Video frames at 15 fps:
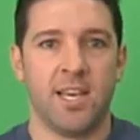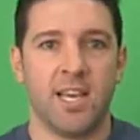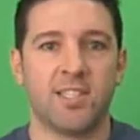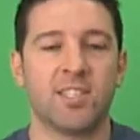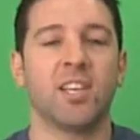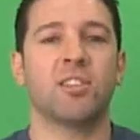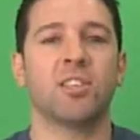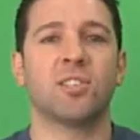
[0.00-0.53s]

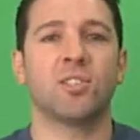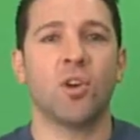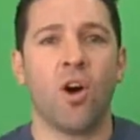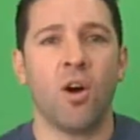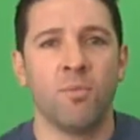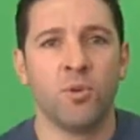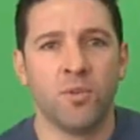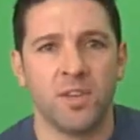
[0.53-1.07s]
It's like the
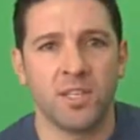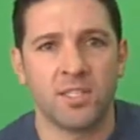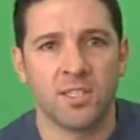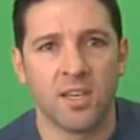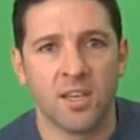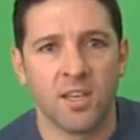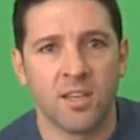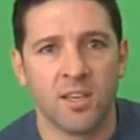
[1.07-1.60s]
Saw movies.
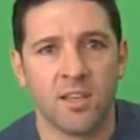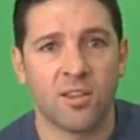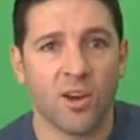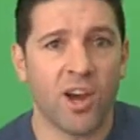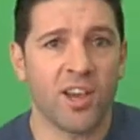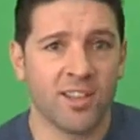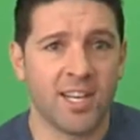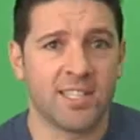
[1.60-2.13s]
You
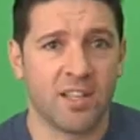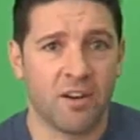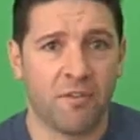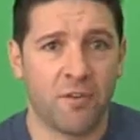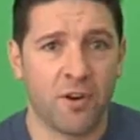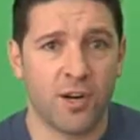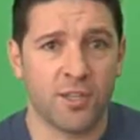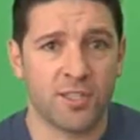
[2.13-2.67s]
thought you liked it at
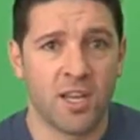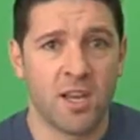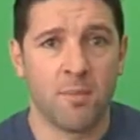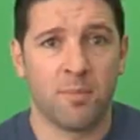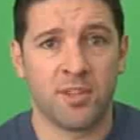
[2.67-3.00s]
first,